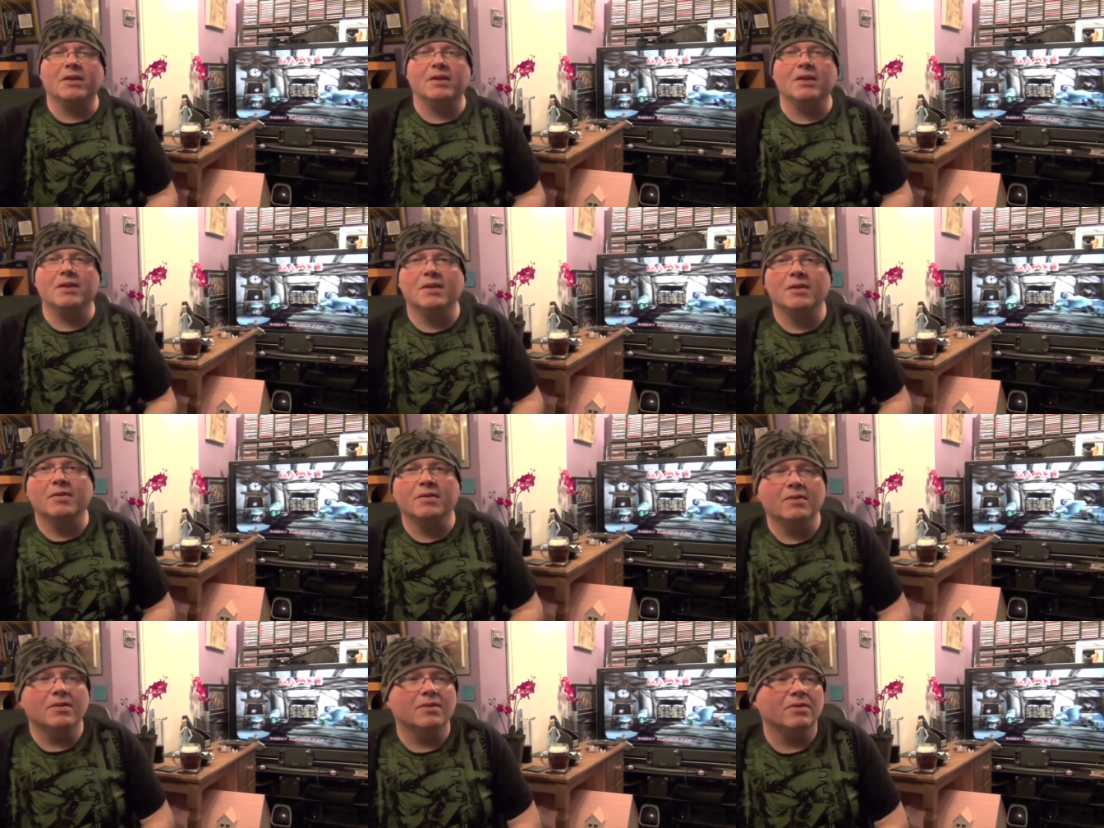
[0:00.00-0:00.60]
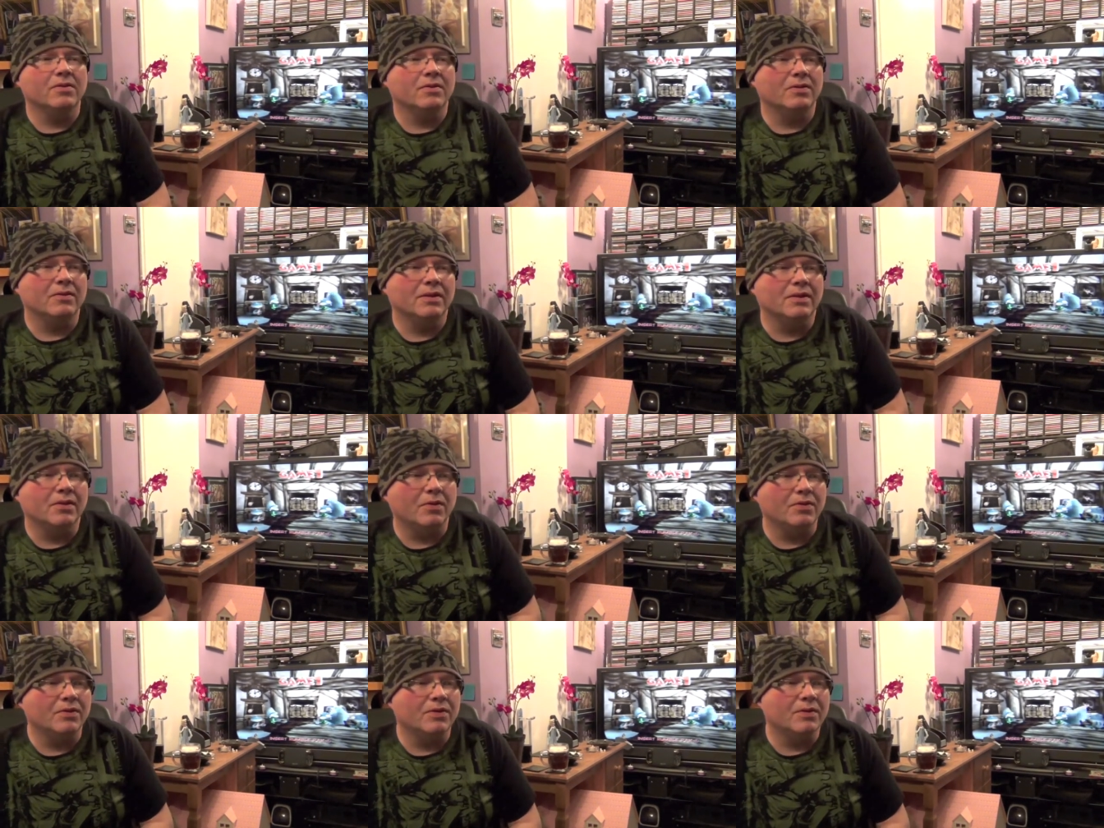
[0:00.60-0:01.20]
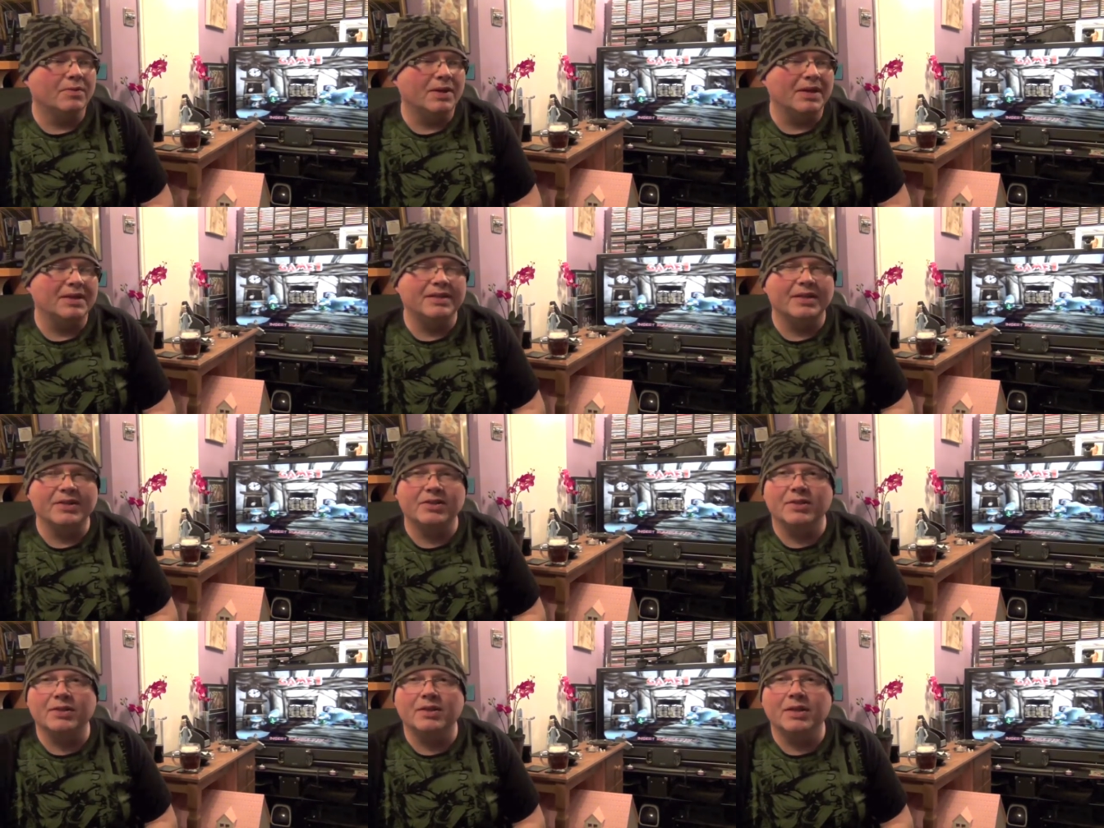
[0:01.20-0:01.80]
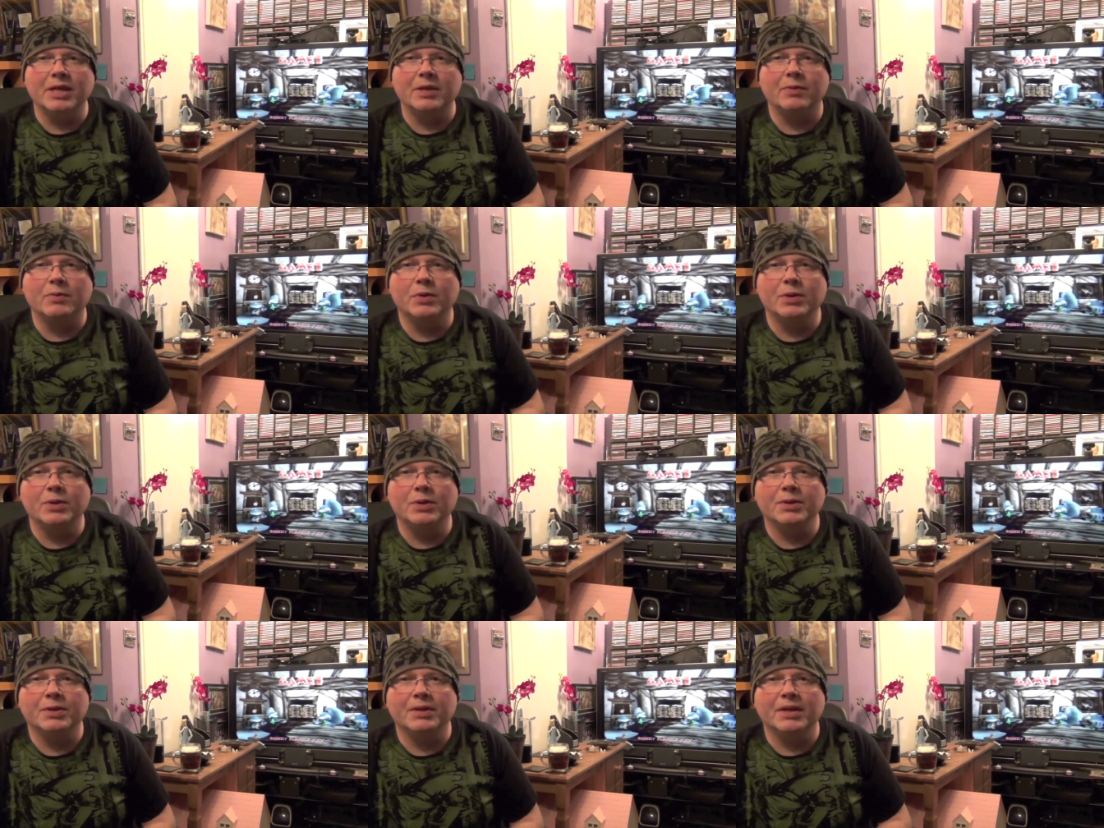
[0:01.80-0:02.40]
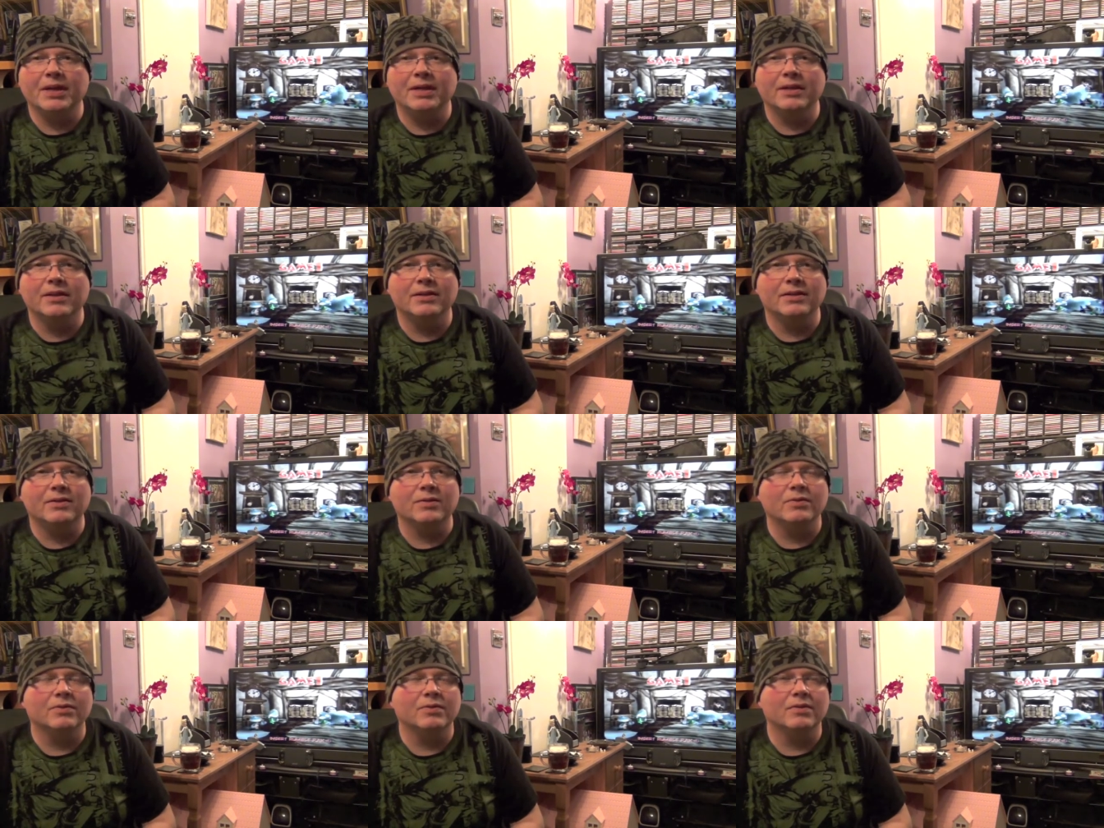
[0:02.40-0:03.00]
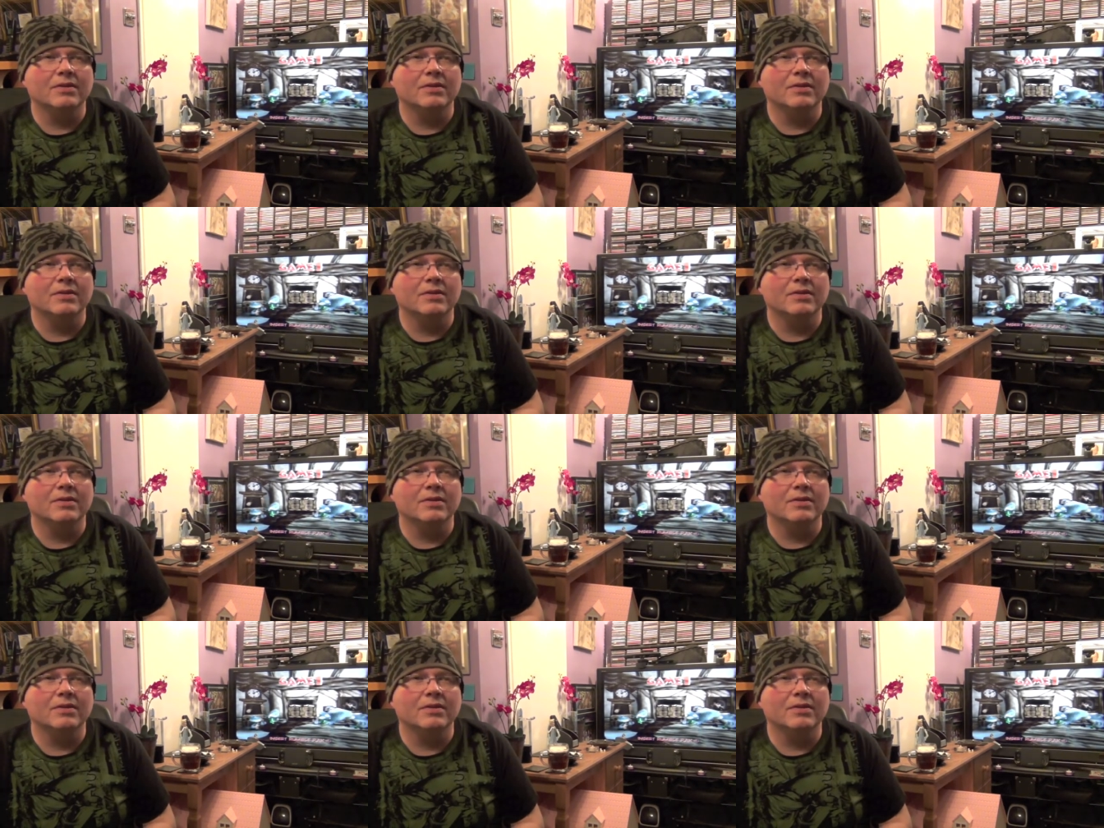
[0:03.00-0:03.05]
on the PlayStation Network, and it's